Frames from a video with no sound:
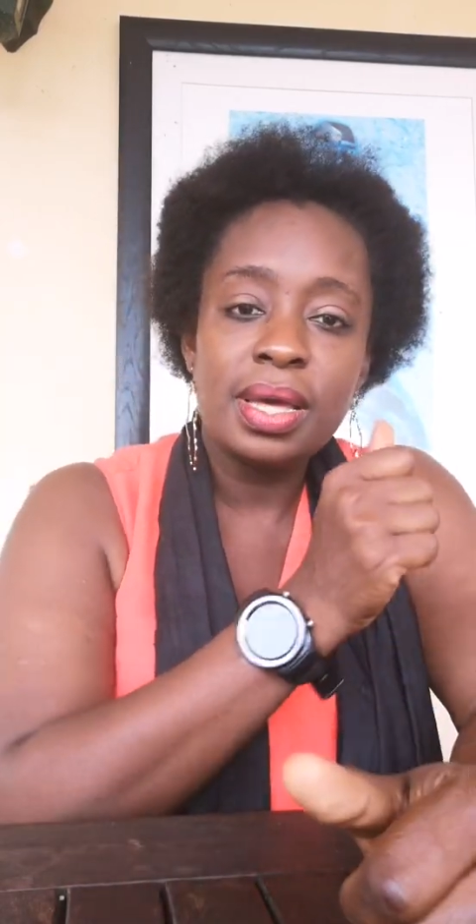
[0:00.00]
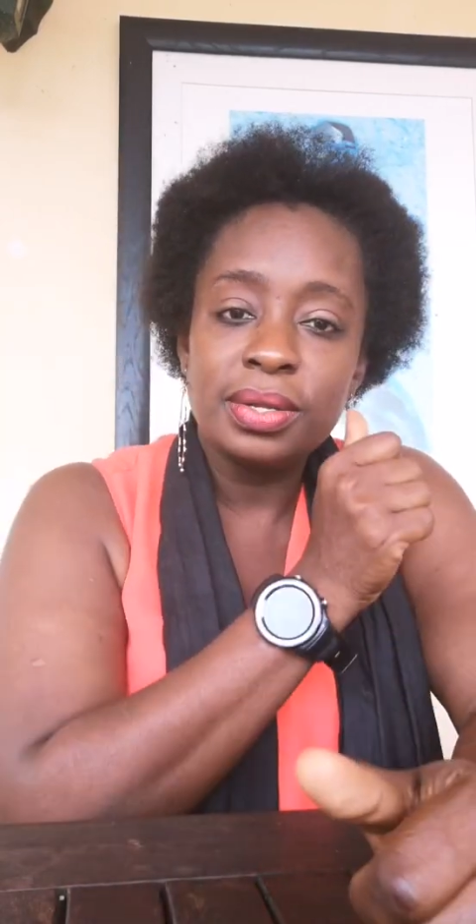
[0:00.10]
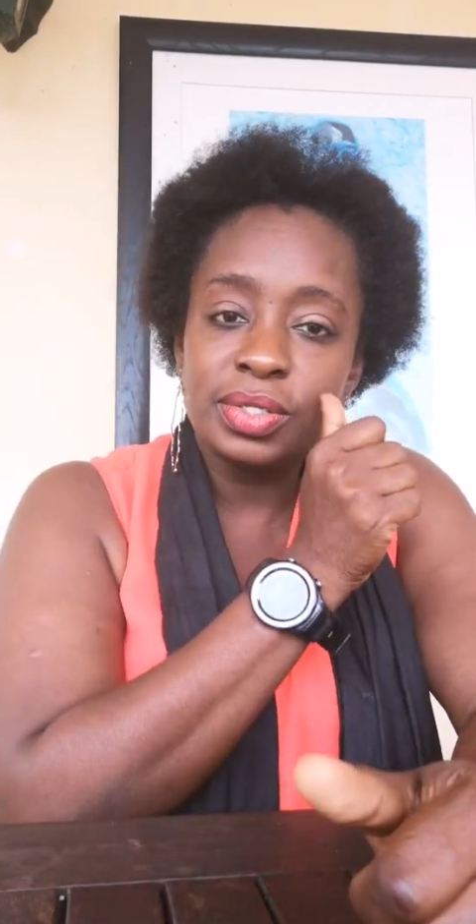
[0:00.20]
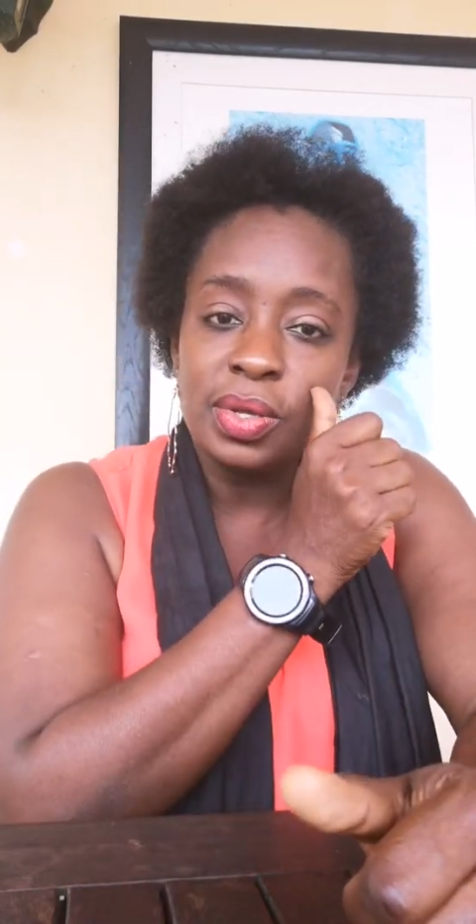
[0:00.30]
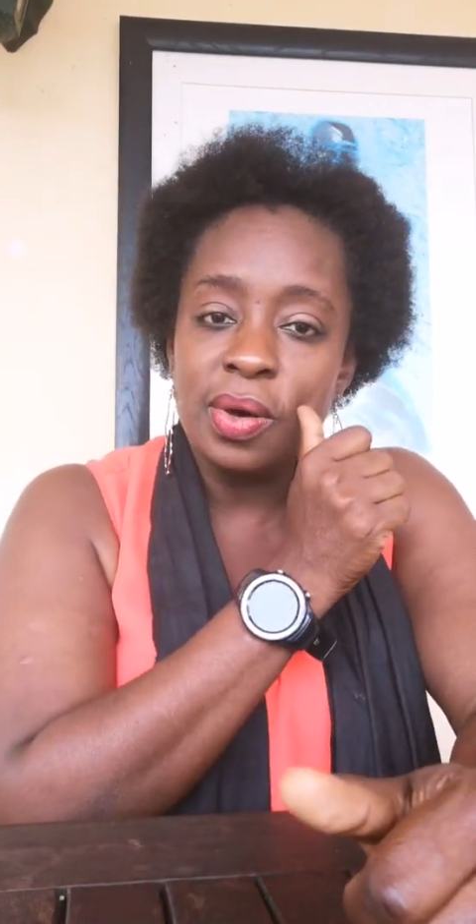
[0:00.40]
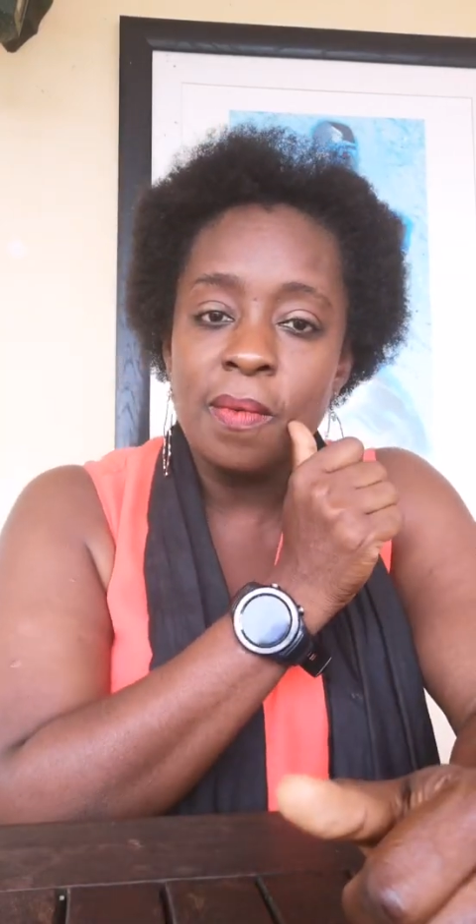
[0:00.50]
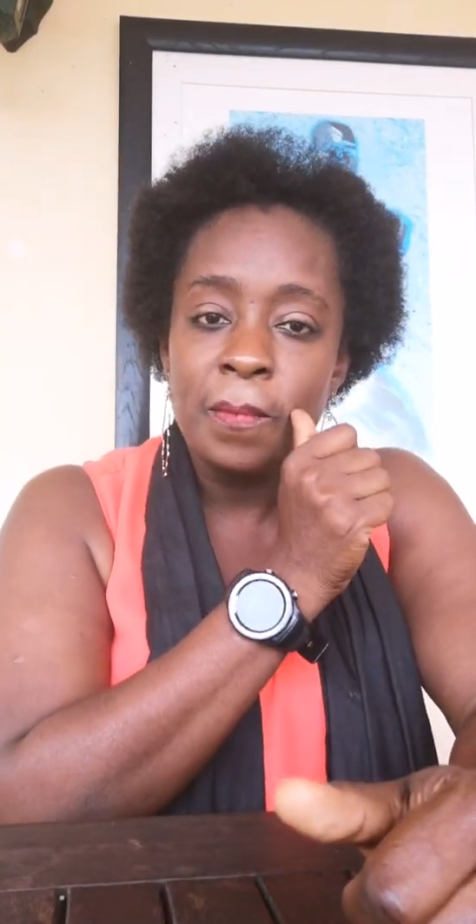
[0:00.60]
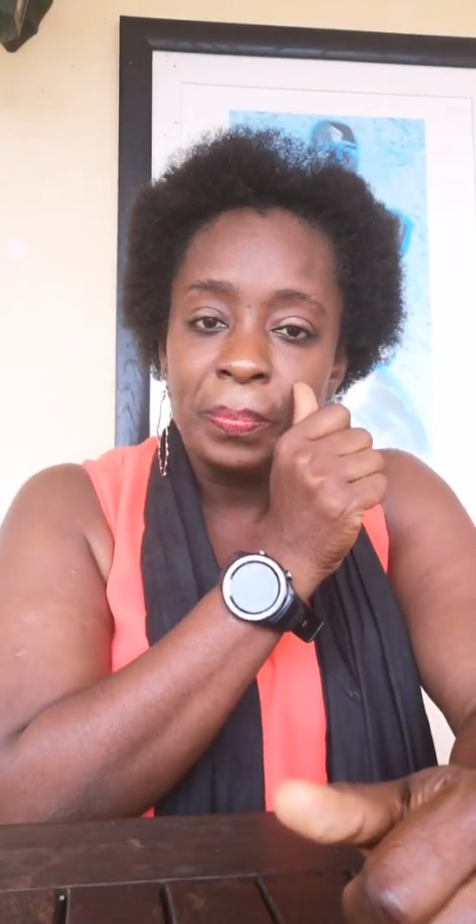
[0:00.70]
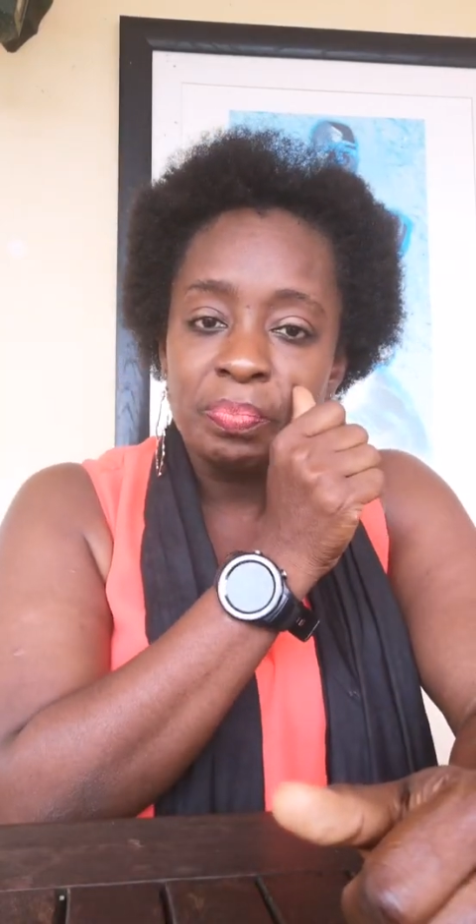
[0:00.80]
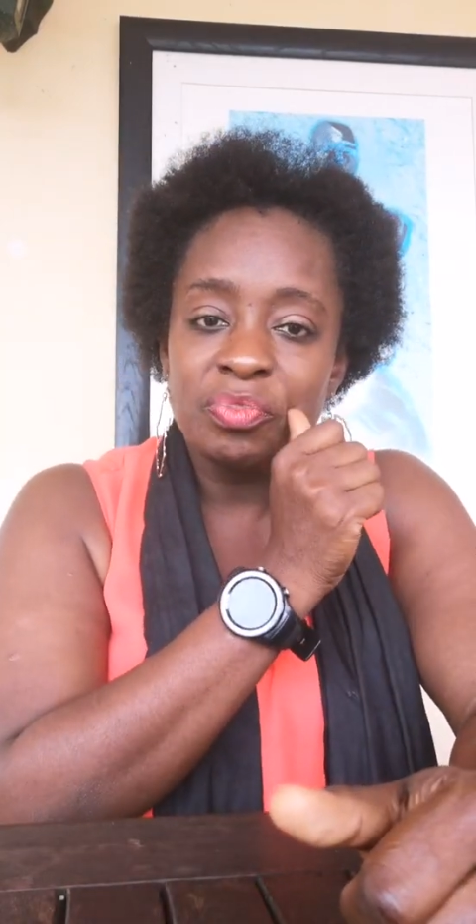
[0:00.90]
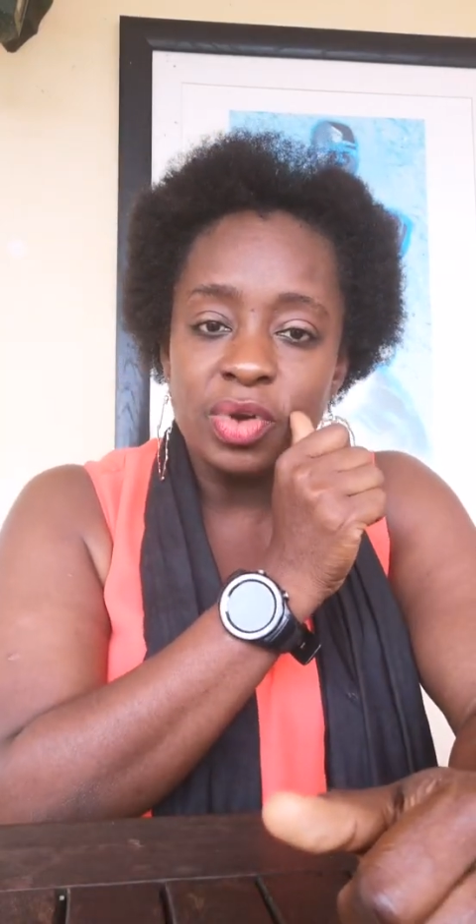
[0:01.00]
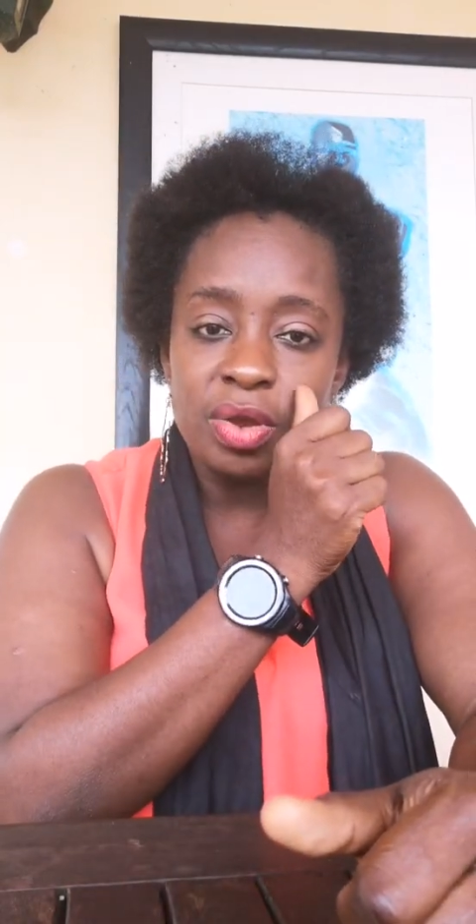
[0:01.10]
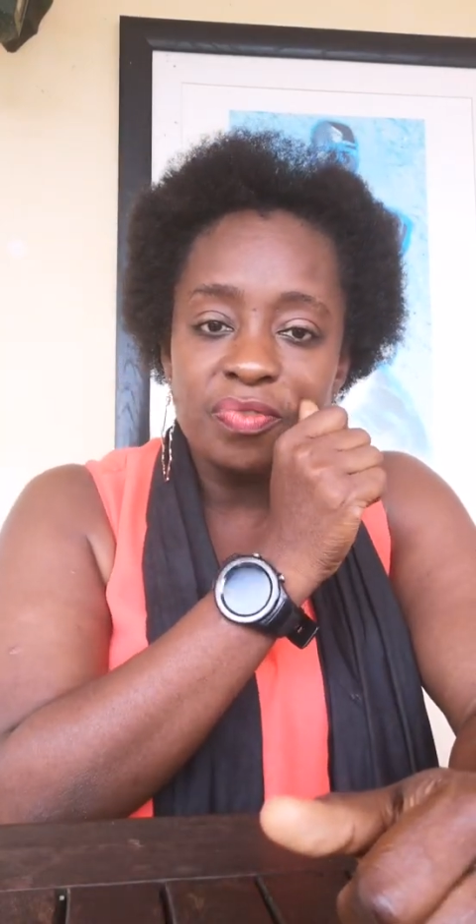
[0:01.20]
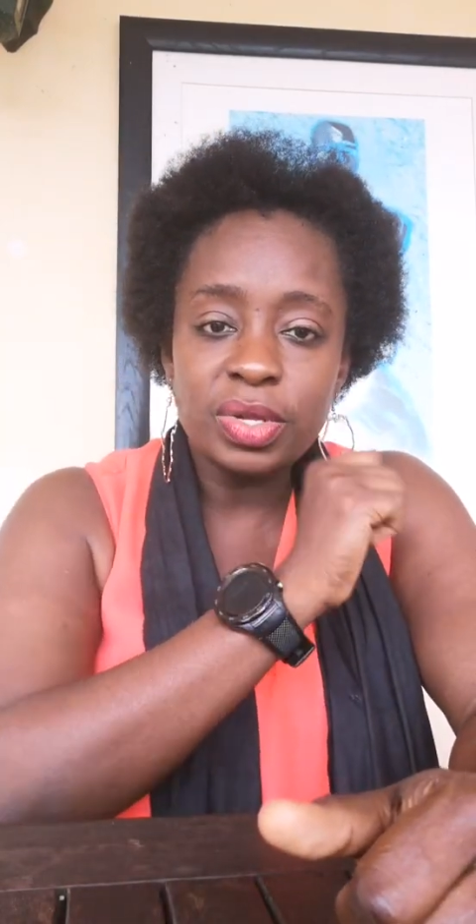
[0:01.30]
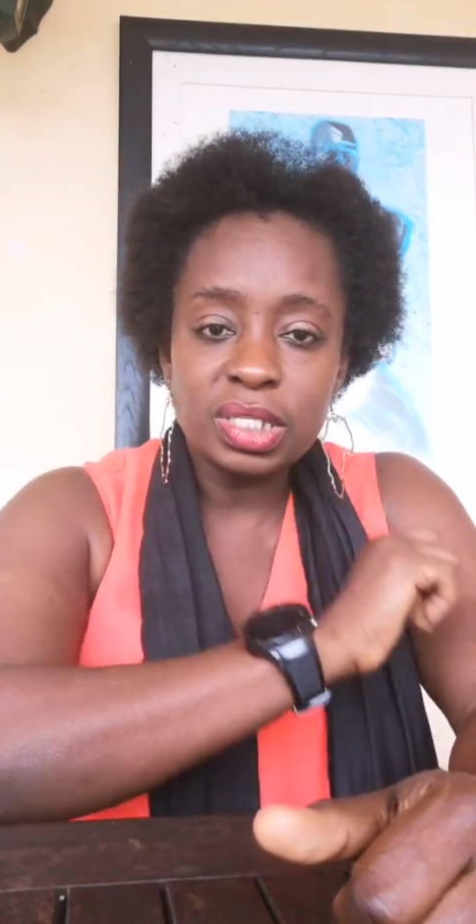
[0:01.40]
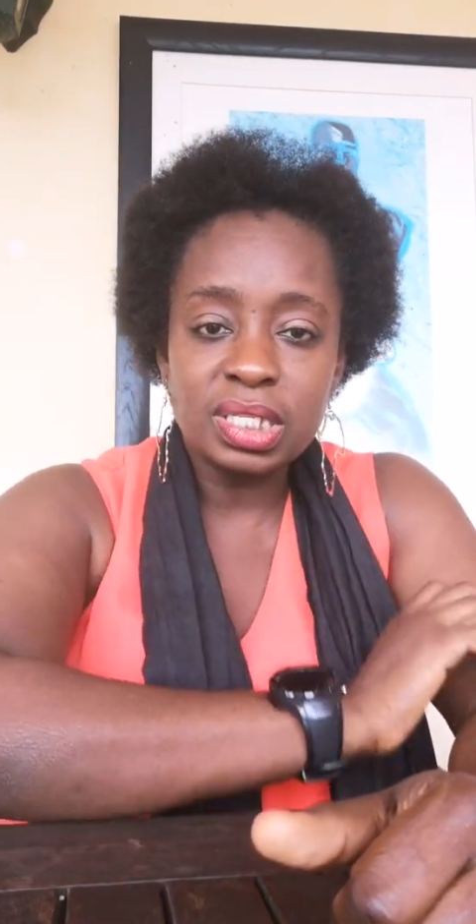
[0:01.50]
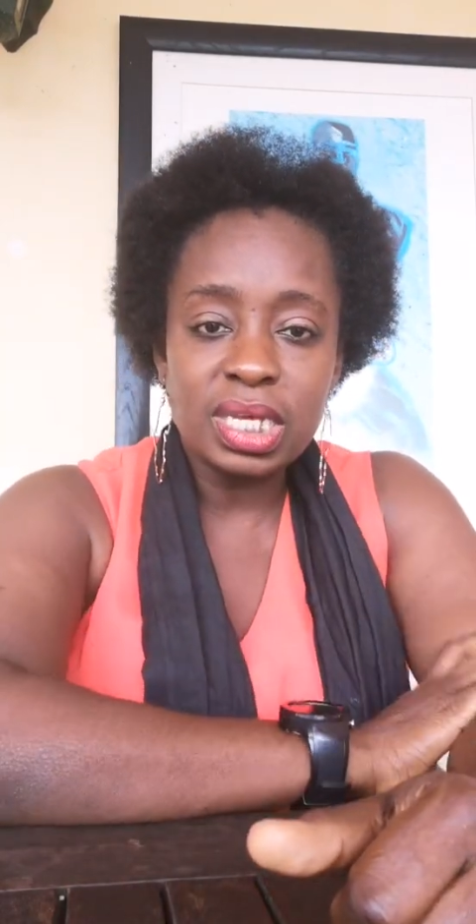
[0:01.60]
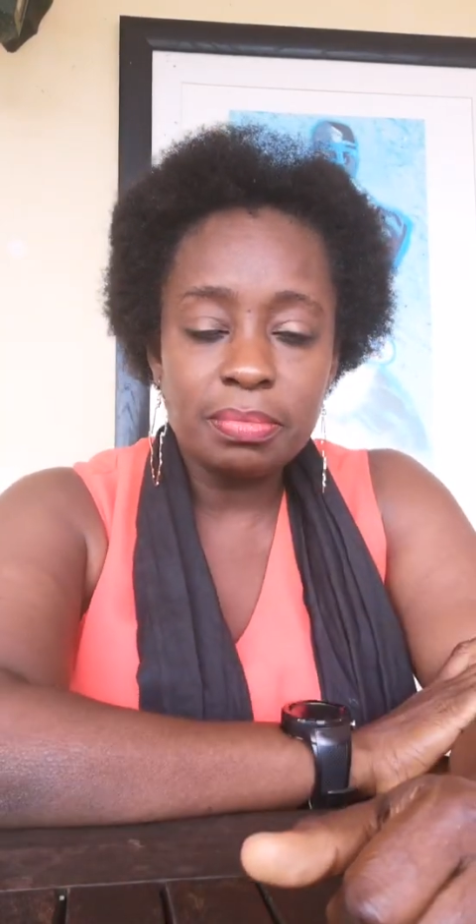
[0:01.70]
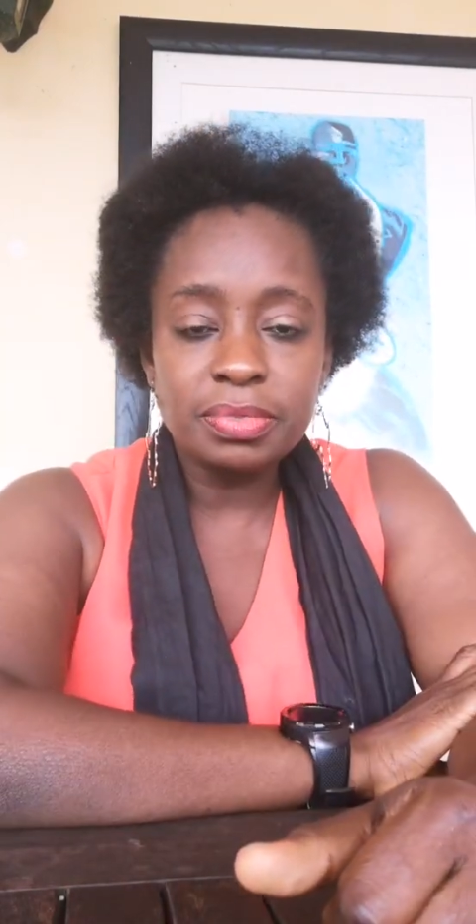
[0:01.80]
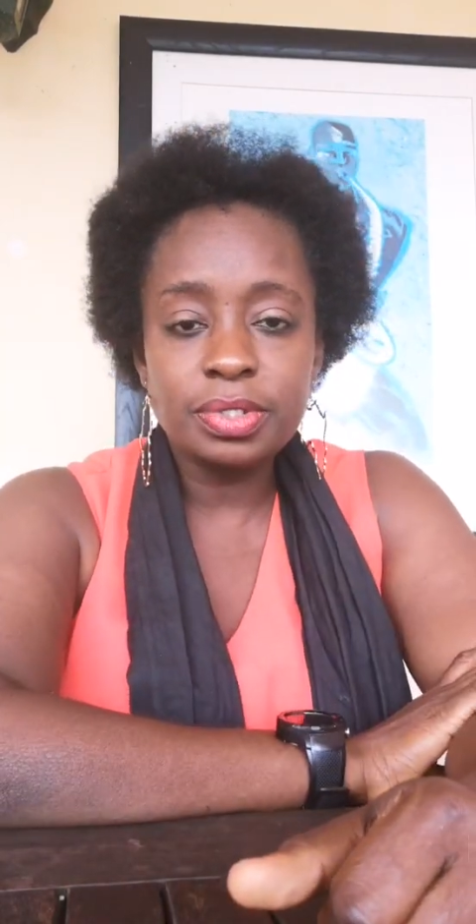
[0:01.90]
So, very first
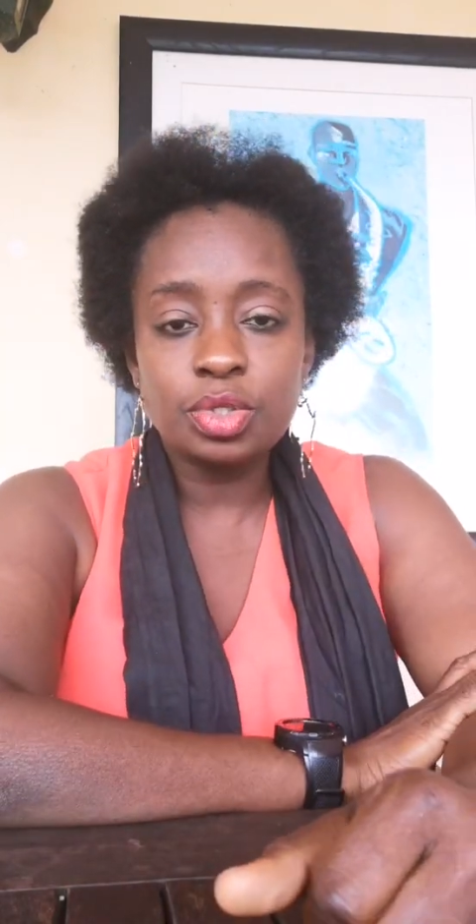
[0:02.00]
attempt,